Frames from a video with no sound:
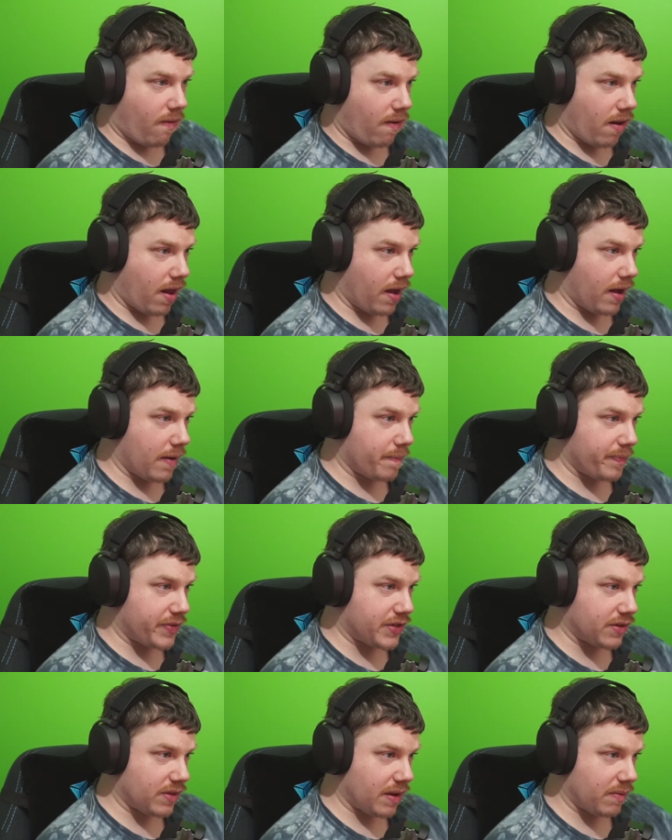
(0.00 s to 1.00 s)
Um,
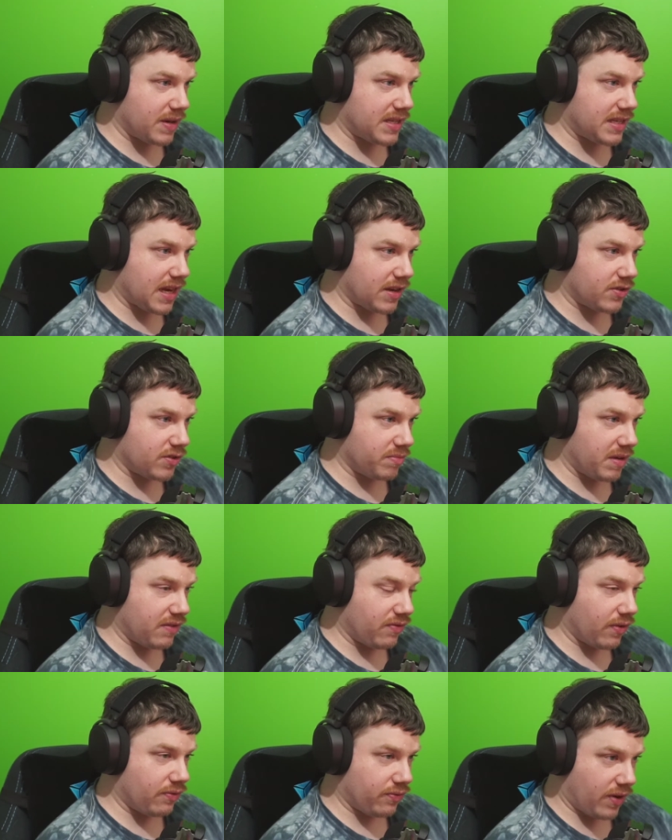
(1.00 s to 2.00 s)
so they rescheduled me
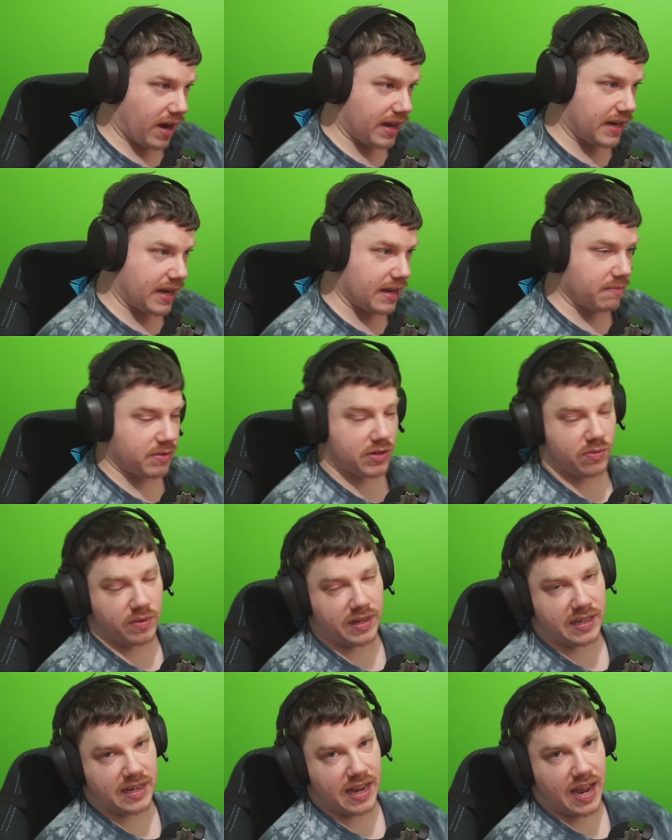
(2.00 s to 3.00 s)
for Friday
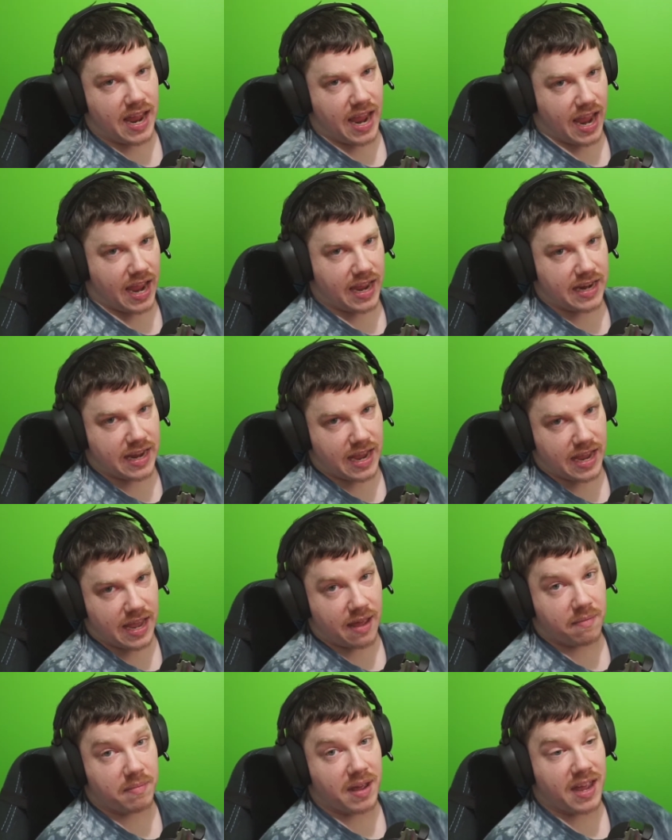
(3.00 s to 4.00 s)
between 8
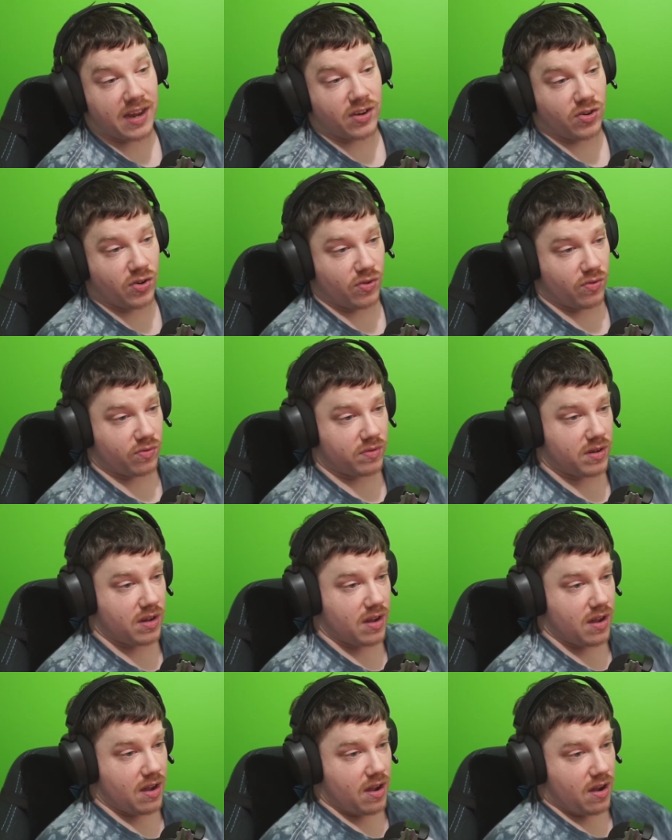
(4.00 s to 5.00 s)
a.m. and noon,
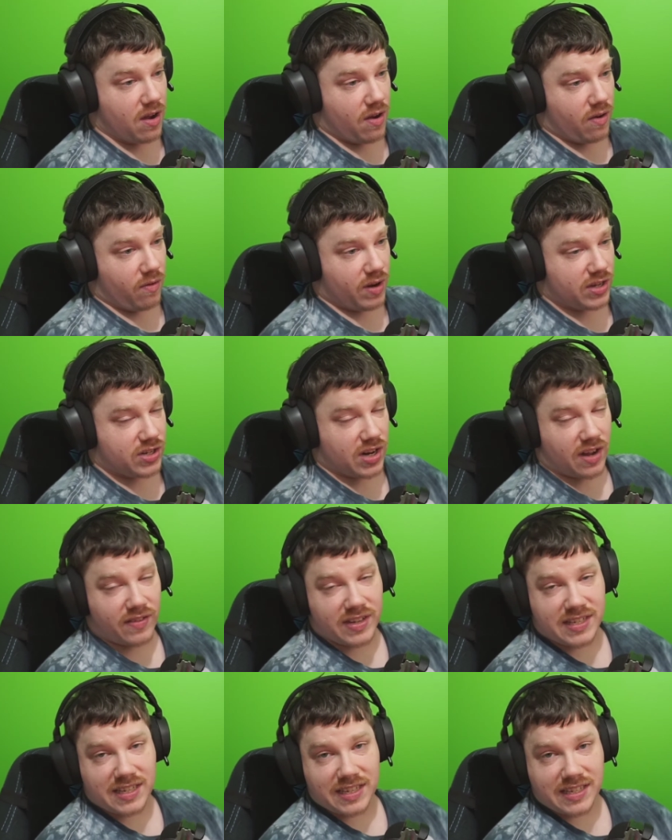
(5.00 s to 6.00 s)
which
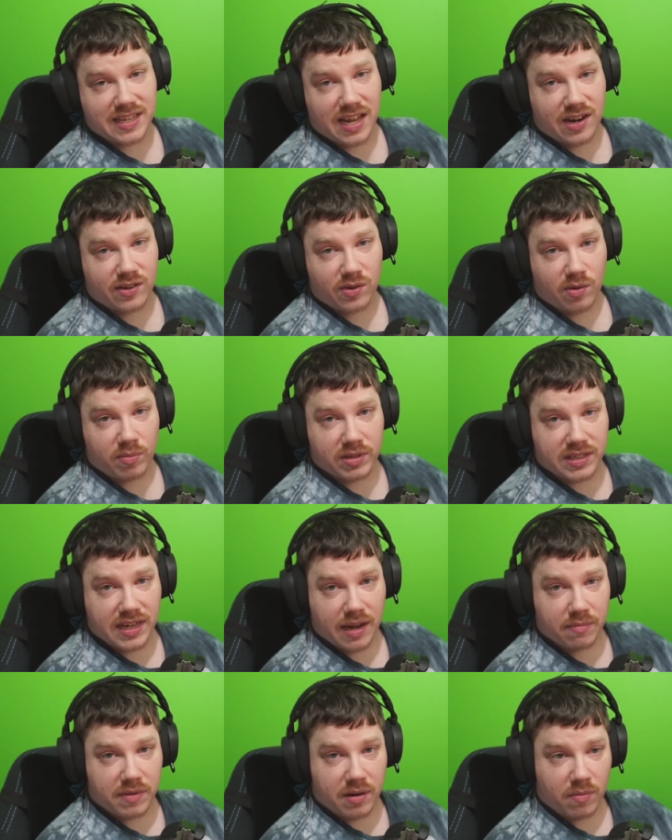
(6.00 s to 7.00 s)
obviously is not a normal
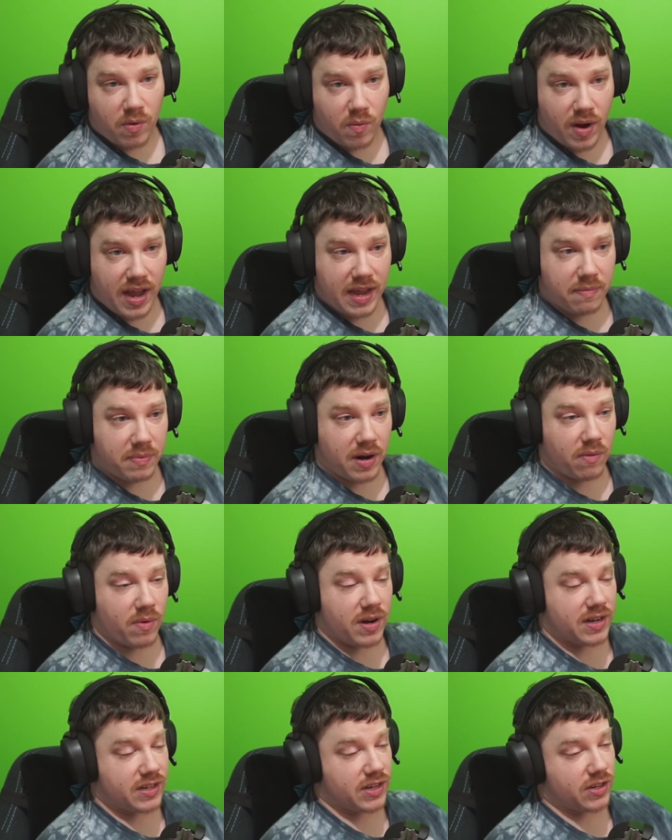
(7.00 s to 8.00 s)
time that I'm awake, but I
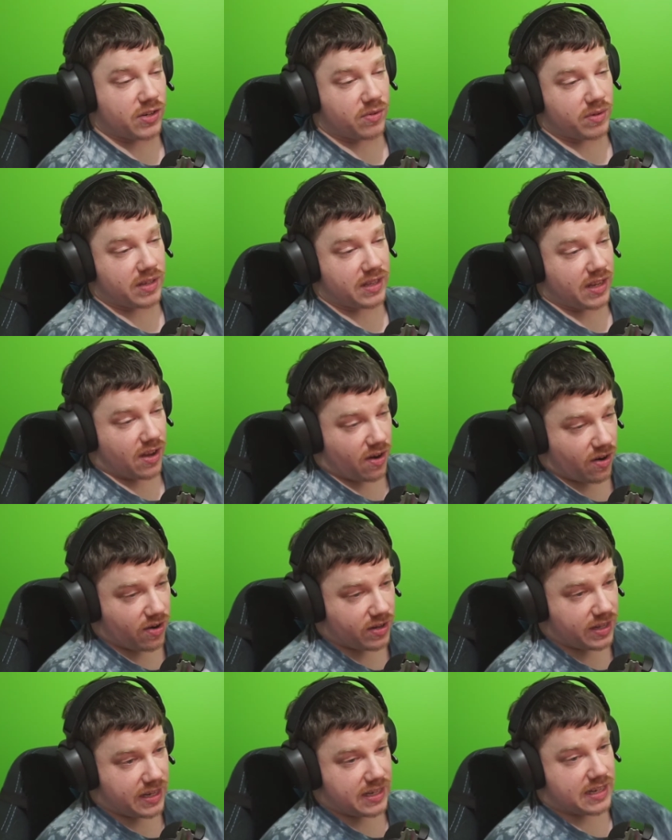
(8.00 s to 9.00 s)
wanted to do it in the
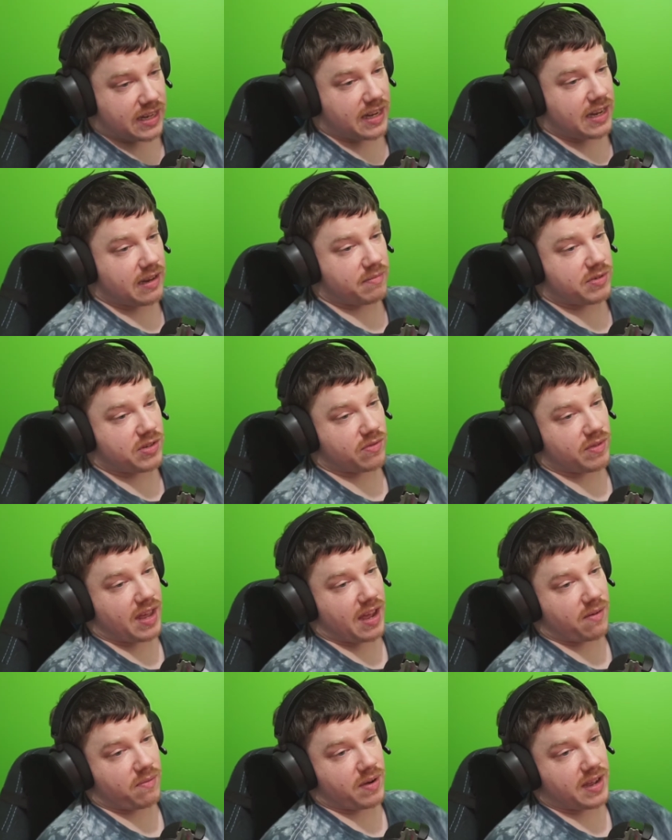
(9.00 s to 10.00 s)
early time so
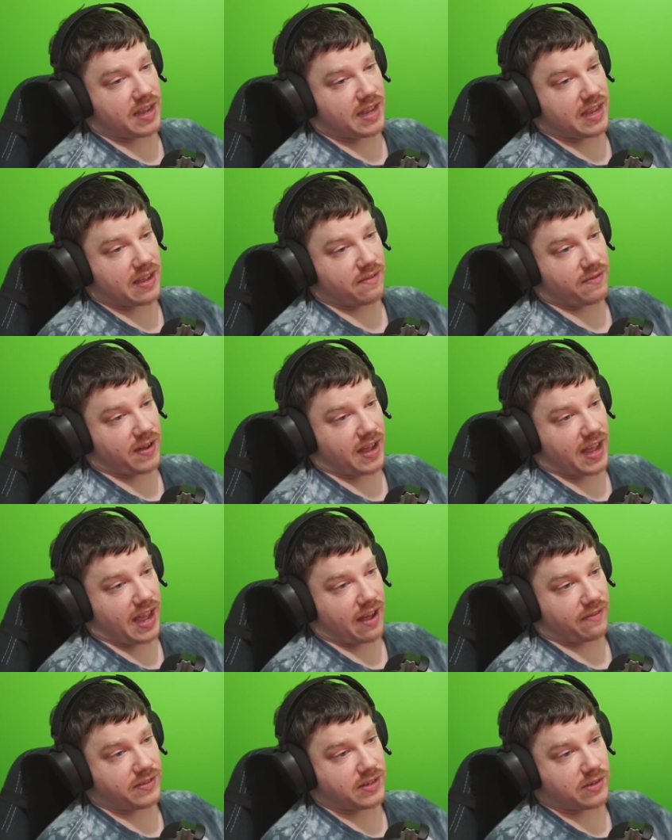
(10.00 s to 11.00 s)
that way if I
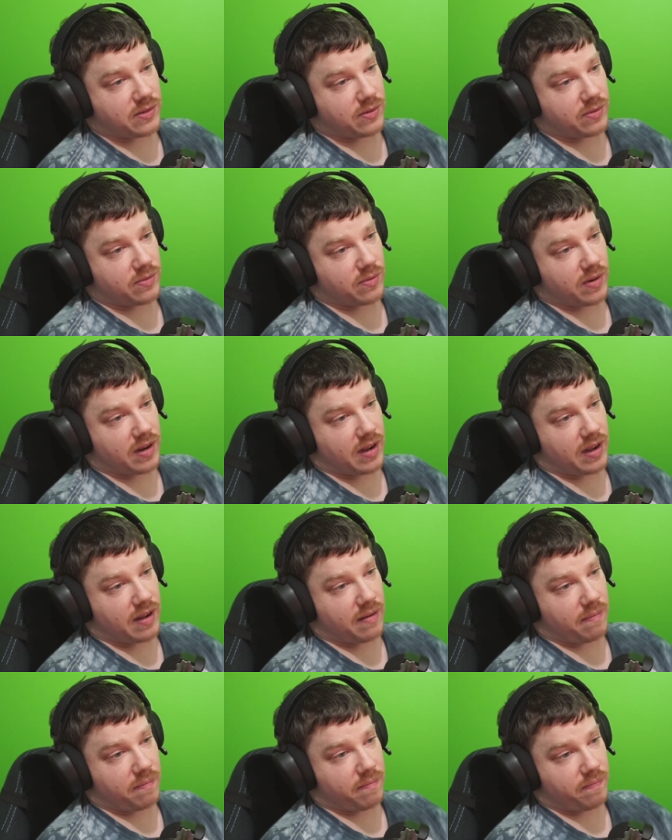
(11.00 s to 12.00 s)
have to
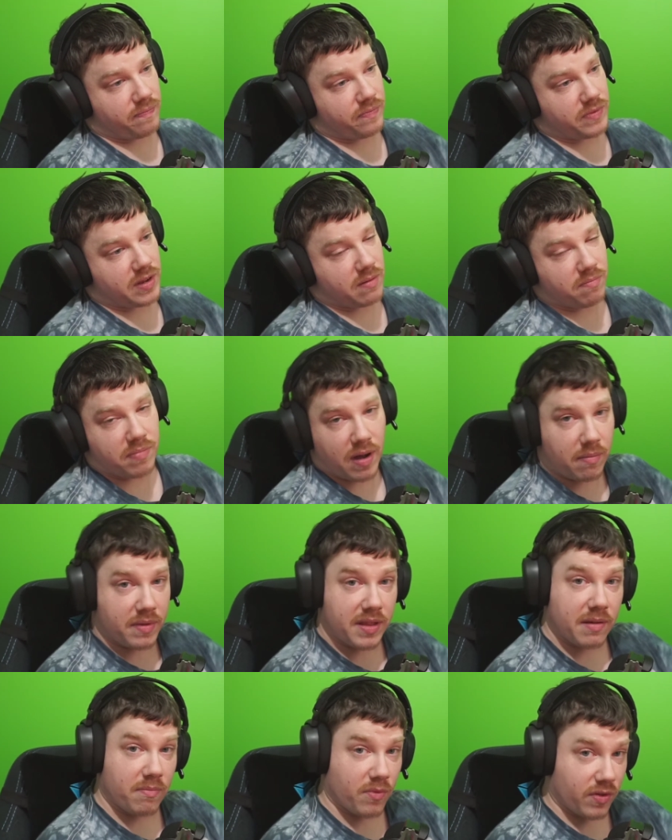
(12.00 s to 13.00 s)
um, pummel
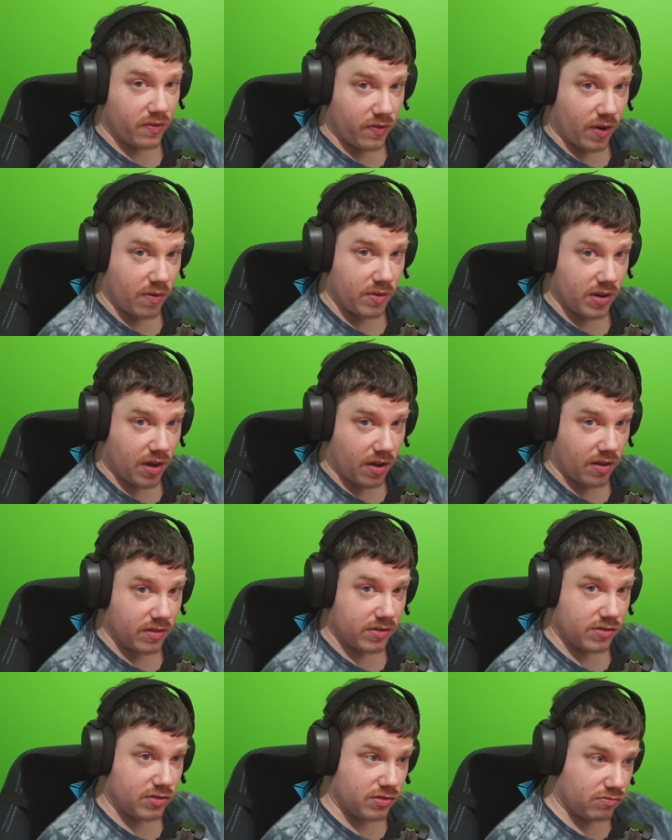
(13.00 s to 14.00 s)
them with phone
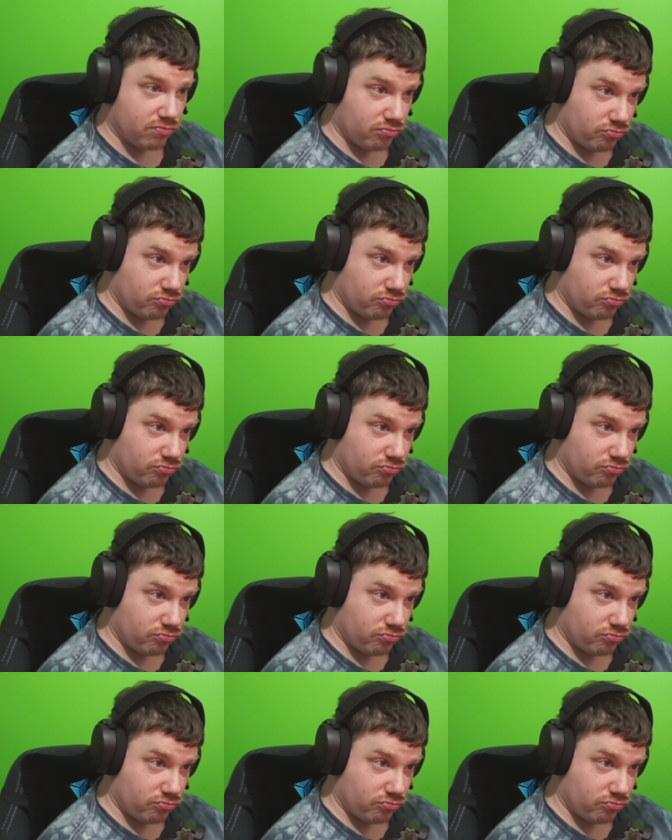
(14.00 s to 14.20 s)
calls